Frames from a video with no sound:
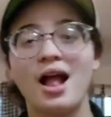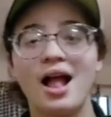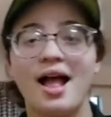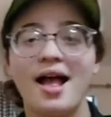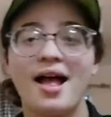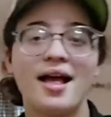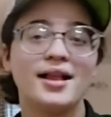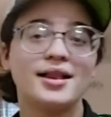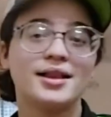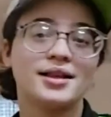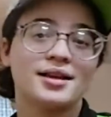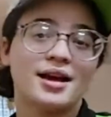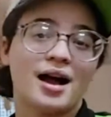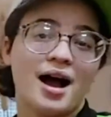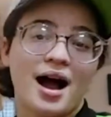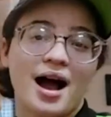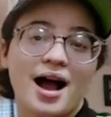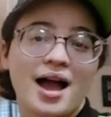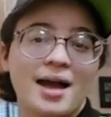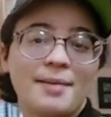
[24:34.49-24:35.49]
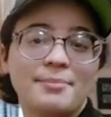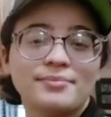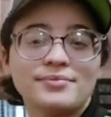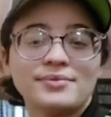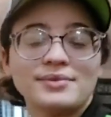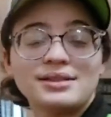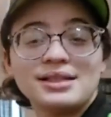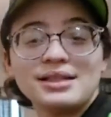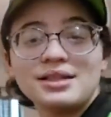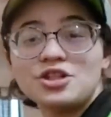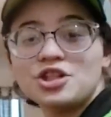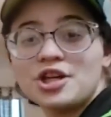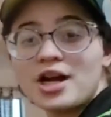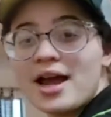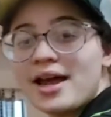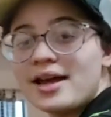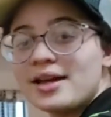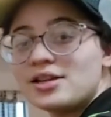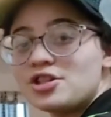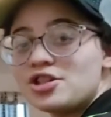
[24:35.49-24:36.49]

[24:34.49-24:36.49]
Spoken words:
And I'm DJ."